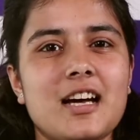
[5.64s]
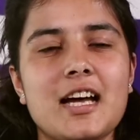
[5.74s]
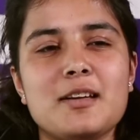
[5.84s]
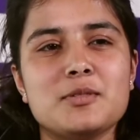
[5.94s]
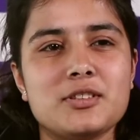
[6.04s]

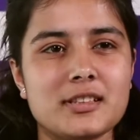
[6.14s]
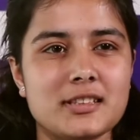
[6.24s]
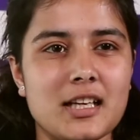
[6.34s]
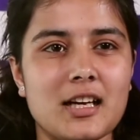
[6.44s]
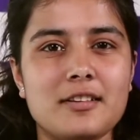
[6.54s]
I am
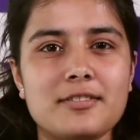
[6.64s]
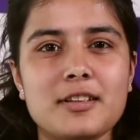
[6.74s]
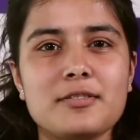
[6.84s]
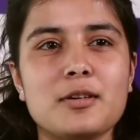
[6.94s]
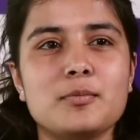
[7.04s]
Shrijya
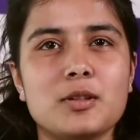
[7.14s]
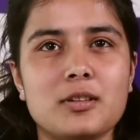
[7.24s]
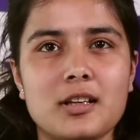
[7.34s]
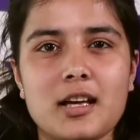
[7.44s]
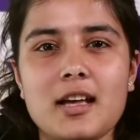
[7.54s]
Kafle from
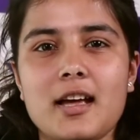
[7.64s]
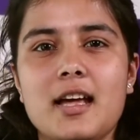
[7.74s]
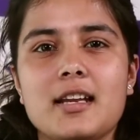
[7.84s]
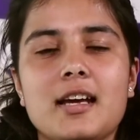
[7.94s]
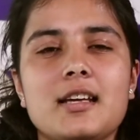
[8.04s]
Dolakha
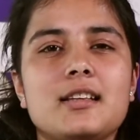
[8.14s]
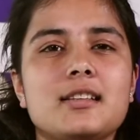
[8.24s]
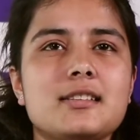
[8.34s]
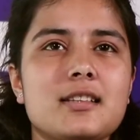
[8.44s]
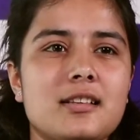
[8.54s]
and
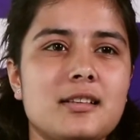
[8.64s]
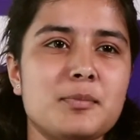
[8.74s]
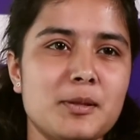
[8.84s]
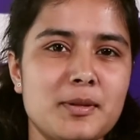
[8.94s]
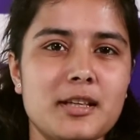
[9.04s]
I studied
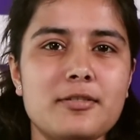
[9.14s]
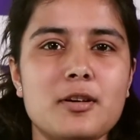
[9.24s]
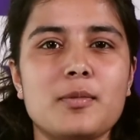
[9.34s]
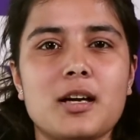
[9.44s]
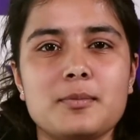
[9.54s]
BBA
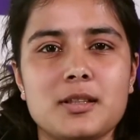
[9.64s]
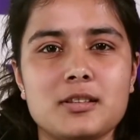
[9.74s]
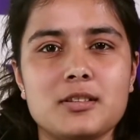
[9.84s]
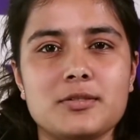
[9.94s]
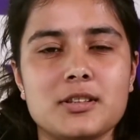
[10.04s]
from
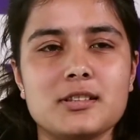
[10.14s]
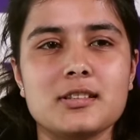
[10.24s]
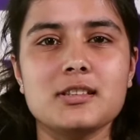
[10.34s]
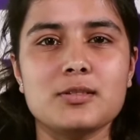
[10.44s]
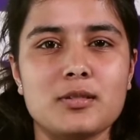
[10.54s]
Kathmandu
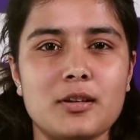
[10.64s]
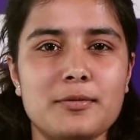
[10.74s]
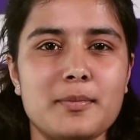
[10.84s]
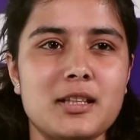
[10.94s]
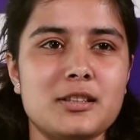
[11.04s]
University School
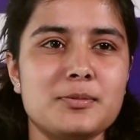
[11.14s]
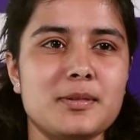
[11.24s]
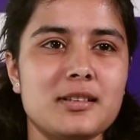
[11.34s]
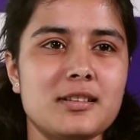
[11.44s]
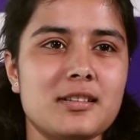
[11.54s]
of
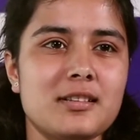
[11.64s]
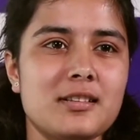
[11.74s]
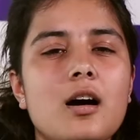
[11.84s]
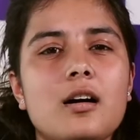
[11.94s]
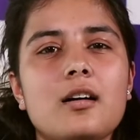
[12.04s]
Management.
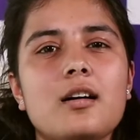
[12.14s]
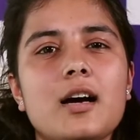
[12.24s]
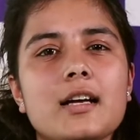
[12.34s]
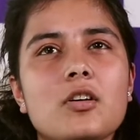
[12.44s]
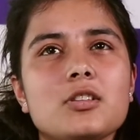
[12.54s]

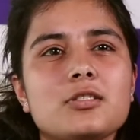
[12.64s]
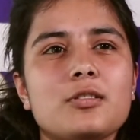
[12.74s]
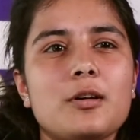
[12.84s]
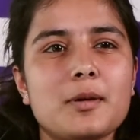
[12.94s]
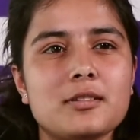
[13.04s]
I got to
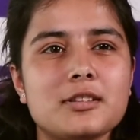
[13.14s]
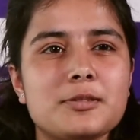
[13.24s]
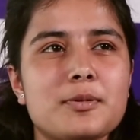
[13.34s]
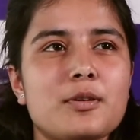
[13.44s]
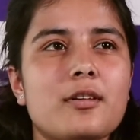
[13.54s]
know about
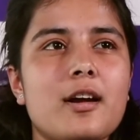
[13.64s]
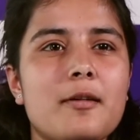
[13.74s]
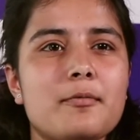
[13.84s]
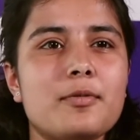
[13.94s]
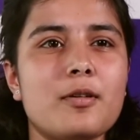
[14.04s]
this
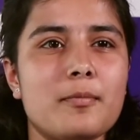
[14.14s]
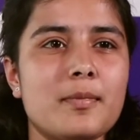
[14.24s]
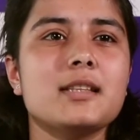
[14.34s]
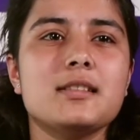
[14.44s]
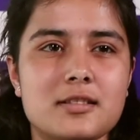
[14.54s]
program from
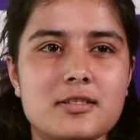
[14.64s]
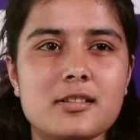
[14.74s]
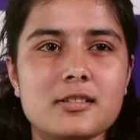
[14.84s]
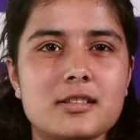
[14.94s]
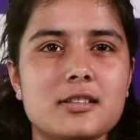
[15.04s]
my
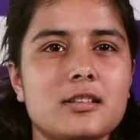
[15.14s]
sister.